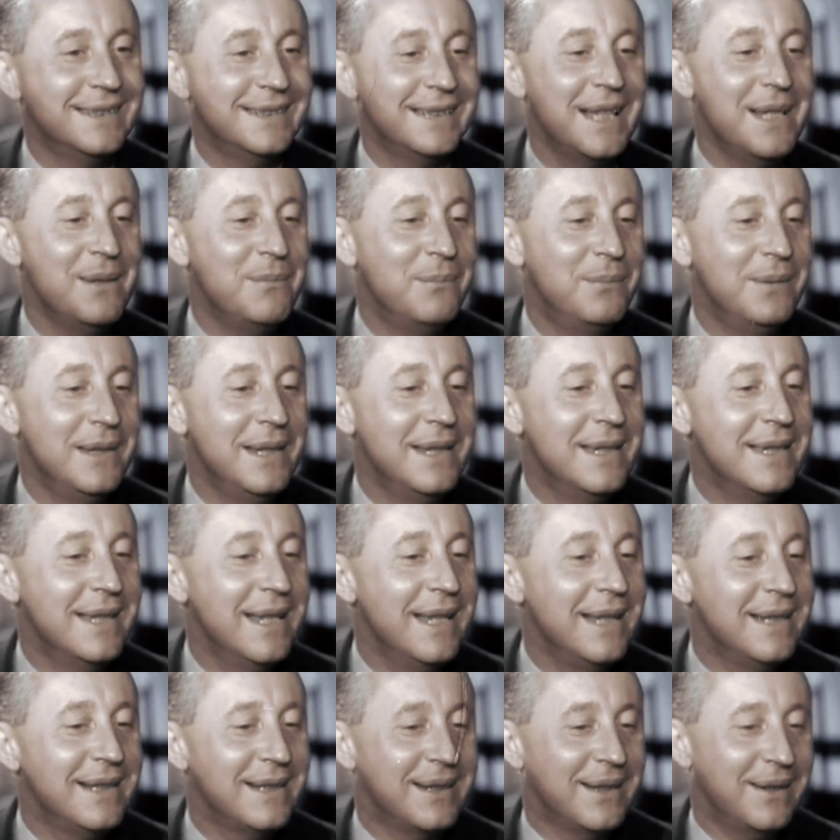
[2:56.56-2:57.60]
He's
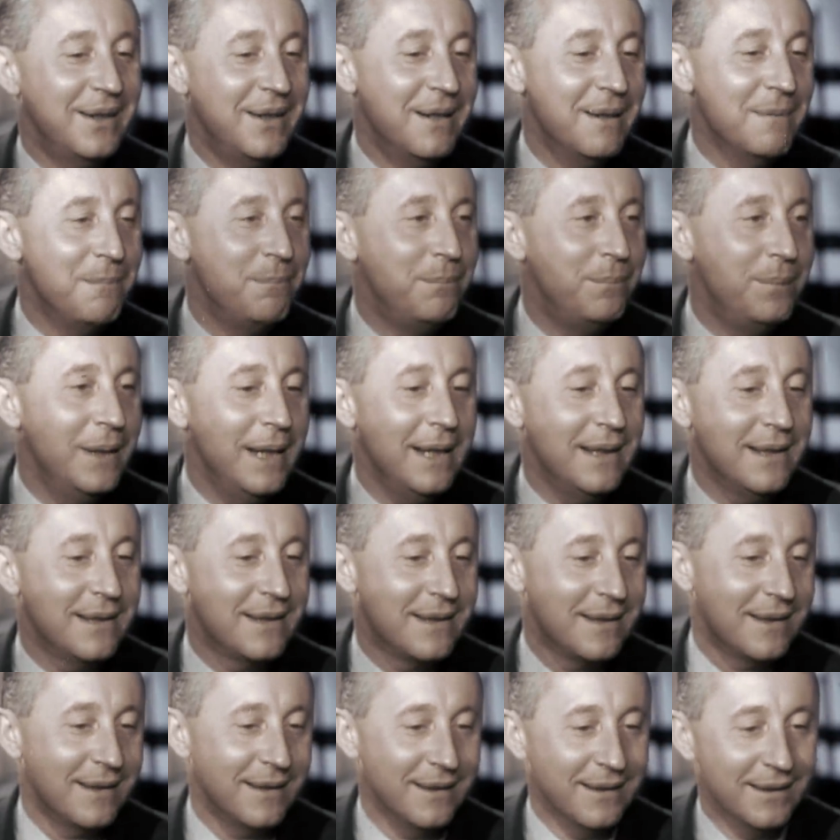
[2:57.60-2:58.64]
such a, a
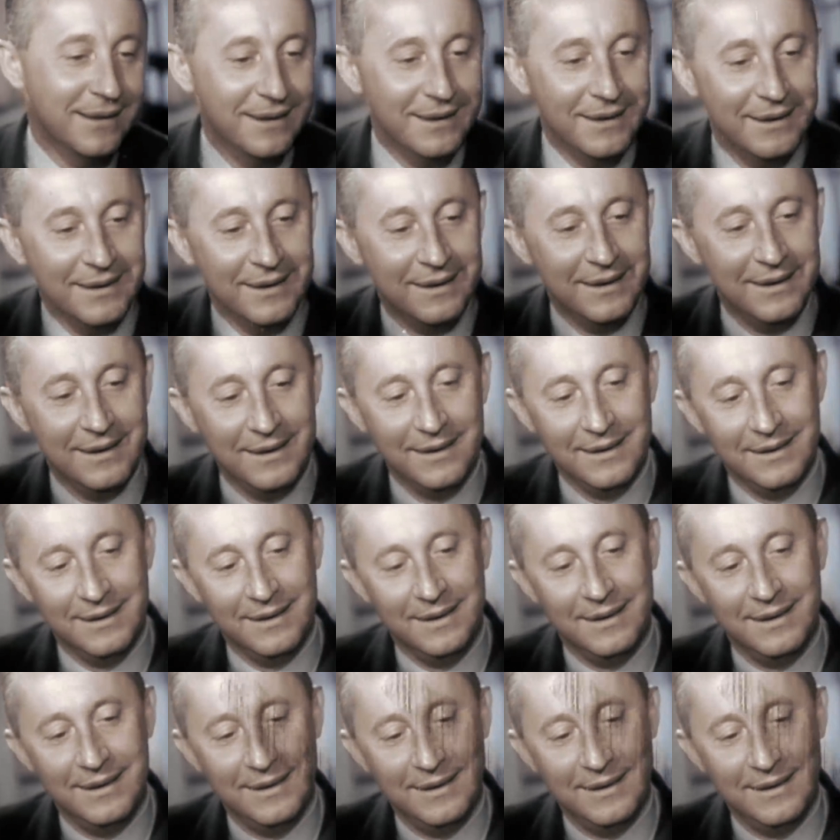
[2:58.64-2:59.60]
gentleman, um,